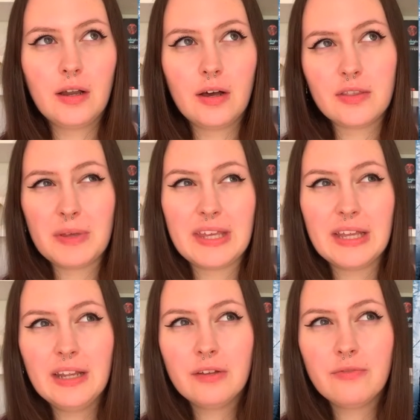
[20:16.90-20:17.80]
at the
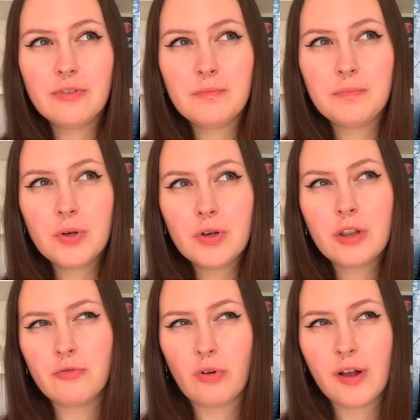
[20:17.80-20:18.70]
beginning of the book,
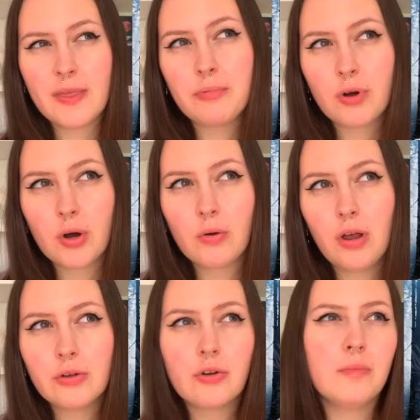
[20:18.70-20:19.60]
like right in the
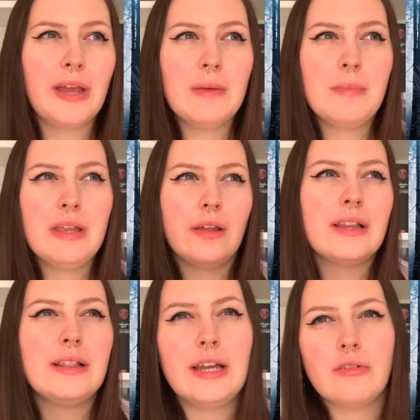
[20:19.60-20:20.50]
prologue, or maybe like
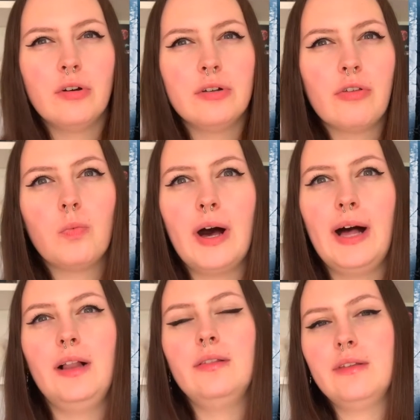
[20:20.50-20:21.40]
later on as well.